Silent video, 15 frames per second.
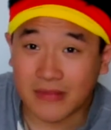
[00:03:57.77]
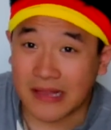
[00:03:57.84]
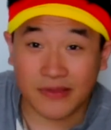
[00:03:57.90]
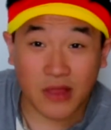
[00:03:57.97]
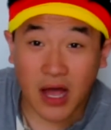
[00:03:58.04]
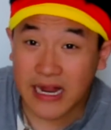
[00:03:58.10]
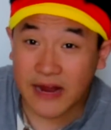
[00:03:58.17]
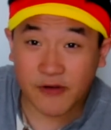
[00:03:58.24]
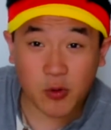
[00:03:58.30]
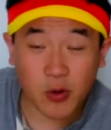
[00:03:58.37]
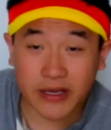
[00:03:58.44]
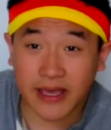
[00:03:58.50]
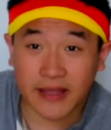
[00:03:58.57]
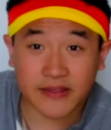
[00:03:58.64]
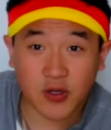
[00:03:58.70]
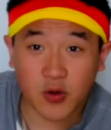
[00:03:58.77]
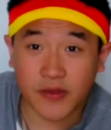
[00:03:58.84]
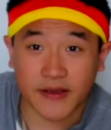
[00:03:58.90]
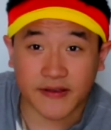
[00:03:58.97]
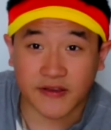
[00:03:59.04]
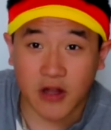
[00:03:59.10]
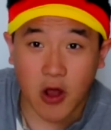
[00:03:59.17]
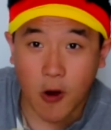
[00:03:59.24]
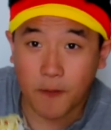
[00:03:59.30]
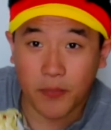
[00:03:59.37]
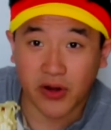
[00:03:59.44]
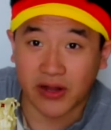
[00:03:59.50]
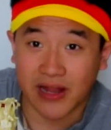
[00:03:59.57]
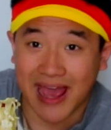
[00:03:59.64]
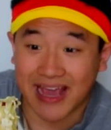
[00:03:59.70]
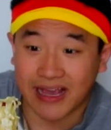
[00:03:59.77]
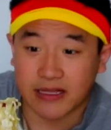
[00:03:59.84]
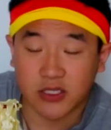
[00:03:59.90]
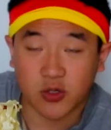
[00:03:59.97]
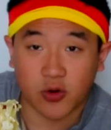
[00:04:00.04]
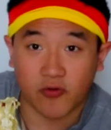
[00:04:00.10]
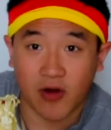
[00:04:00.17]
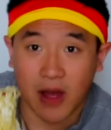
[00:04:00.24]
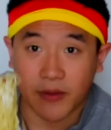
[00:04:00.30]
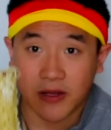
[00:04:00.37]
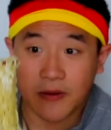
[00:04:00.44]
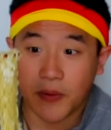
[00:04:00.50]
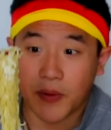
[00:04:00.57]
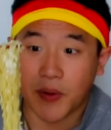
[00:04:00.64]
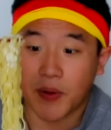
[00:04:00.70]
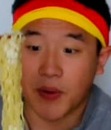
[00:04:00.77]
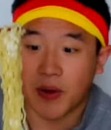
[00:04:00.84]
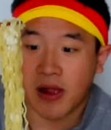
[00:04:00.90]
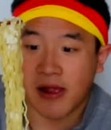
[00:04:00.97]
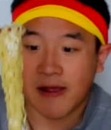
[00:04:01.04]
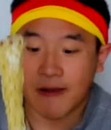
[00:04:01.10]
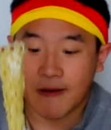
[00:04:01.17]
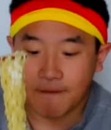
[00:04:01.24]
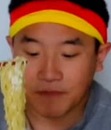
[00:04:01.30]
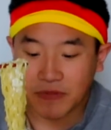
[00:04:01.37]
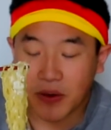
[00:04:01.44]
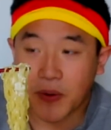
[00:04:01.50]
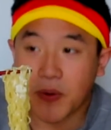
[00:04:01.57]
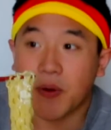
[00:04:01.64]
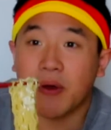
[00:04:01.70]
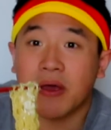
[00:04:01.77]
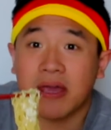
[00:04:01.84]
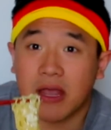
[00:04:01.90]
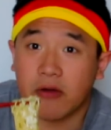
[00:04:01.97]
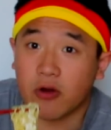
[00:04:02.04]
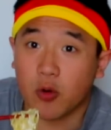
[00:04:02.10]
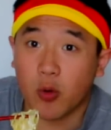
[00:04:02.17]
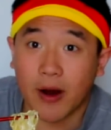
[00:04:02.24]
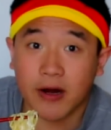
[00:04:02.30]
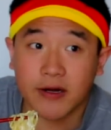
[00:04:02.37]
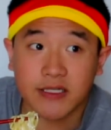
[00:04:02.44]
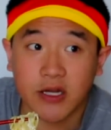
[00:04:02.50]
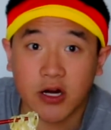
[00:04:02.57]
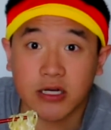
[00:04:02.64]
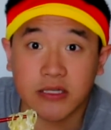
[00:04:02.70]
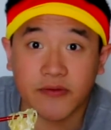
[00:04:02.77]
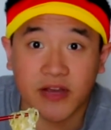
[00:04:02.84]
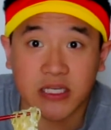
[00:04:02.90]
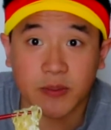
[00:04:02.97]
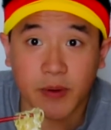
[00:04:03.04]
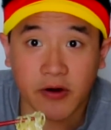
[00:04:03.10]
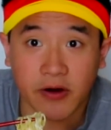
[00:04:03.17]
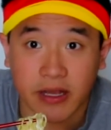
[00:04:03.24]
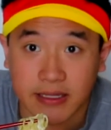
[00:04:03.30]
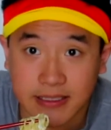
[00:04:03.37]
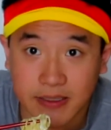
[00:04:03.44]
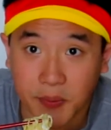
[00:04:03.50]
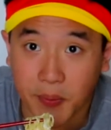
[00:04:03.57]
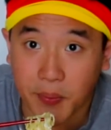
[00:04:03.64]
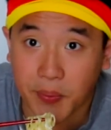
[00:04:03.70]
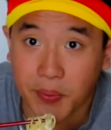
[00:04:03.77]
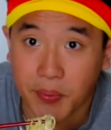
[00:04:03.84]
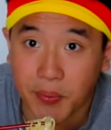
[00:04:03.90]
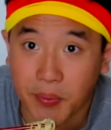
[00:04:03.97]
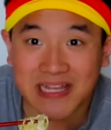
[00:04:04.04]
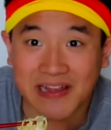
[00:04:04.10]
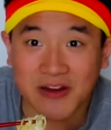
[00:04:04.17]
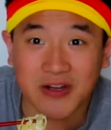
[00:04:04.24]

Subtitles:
Not everyone can do this, you know, put an egg into a ramen. It requires years of experience. Tell